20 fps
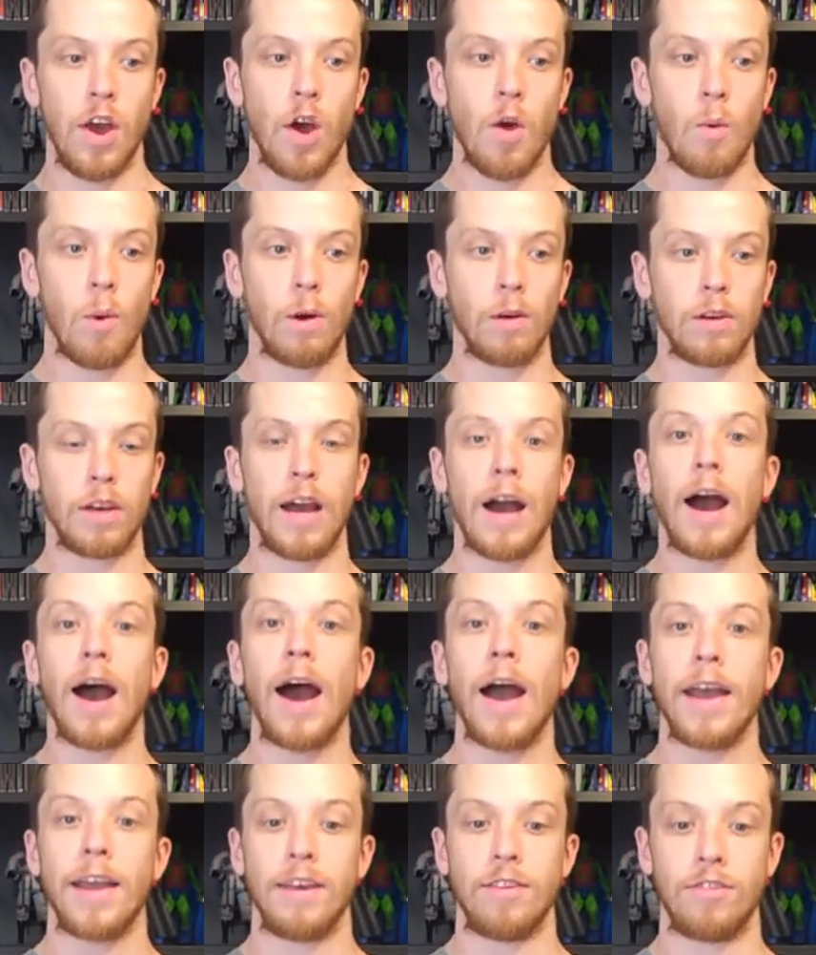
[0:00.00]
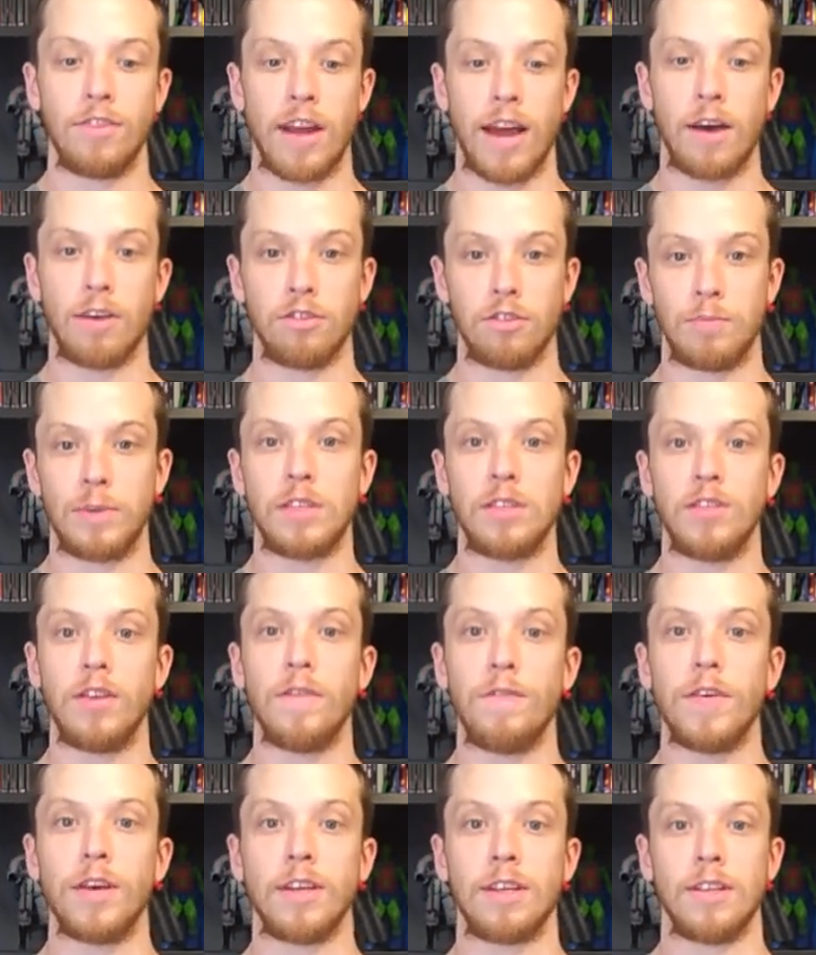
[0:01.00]
while Guy is now
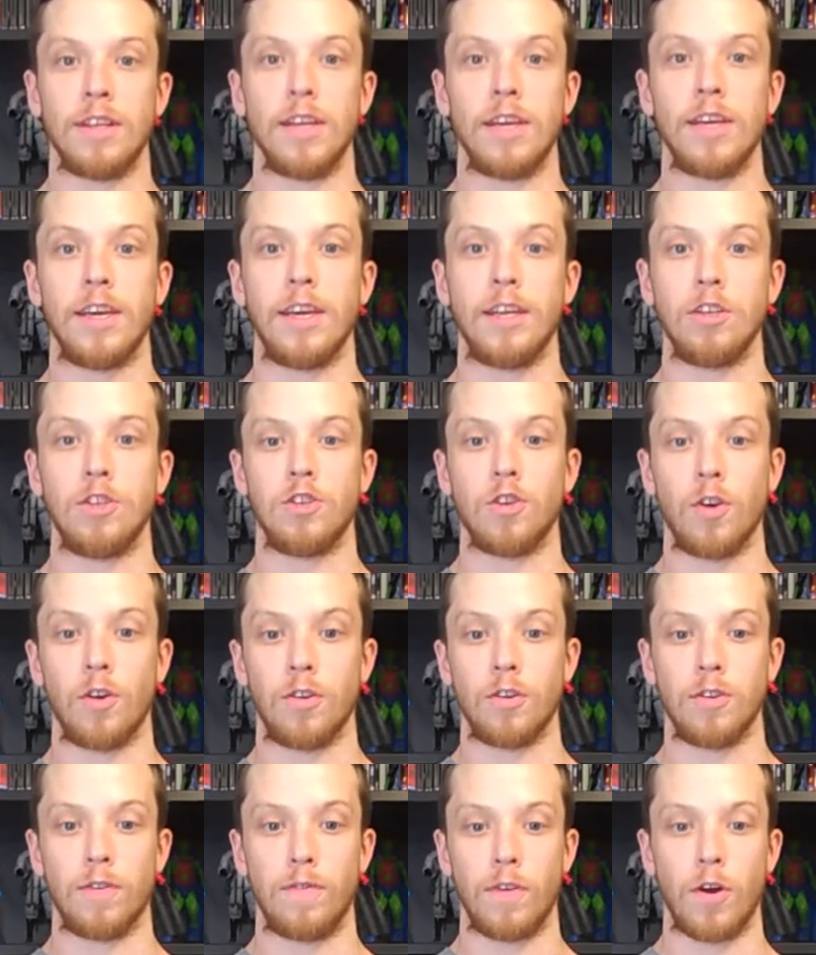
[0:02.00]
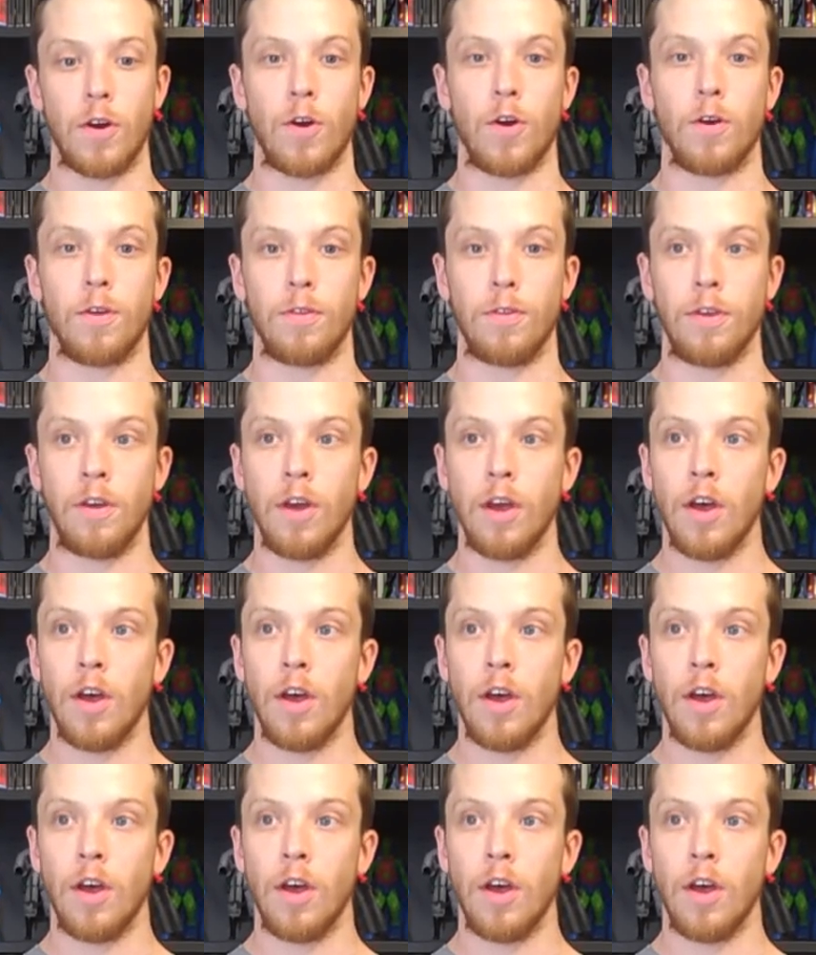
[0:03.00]
specifically in charge of Earth.